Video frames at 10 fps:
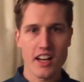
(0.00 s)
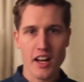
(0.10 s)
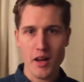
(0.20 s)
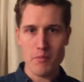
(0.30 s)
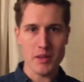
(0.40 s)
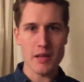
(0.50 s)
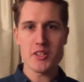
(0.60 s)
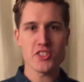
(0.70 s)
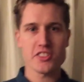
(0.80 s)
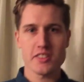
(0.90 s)
Um, but
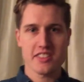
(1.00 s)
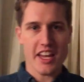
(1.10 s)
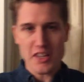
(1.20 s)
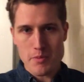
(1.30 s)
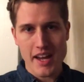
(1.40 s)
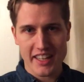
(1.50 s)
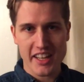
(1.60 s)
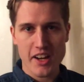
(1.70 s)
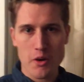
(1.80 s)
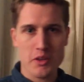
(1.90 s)
let me just take you back
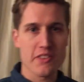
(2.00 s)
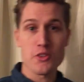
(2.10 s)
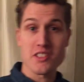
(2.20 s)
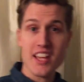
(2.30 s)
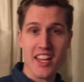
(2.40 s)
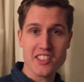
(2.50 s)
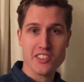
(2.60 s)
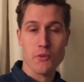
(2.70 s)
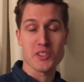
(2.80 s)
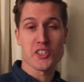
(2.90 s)
here. We'll give you a
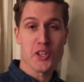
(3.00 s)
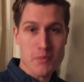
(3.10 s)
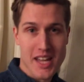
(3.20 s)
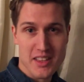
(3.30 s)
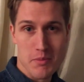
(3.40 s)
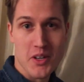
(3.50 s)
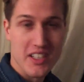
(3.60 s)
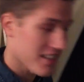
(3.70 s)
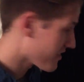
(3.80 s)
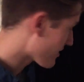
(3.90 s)
taste of what's gonna be at the party,